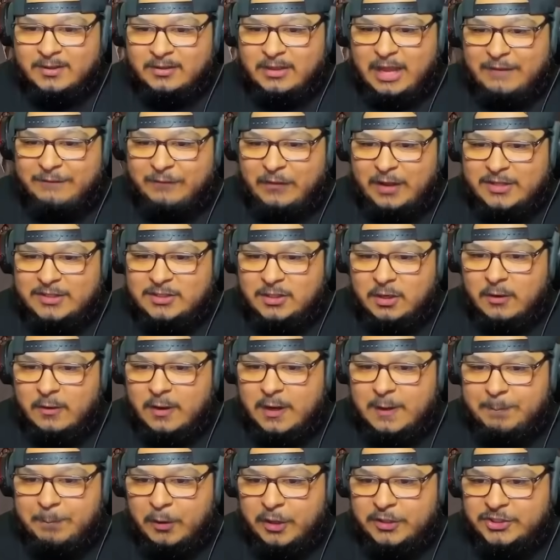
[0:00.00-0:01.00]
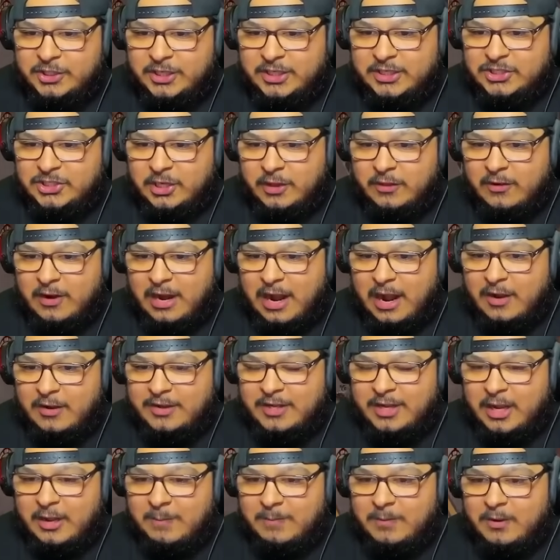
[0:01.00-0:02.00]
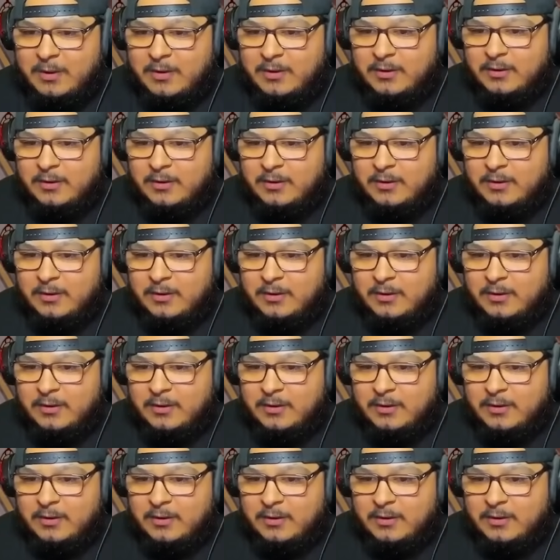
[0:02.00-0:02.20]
Lifelines are oh, already okay. punching each other out. Yep.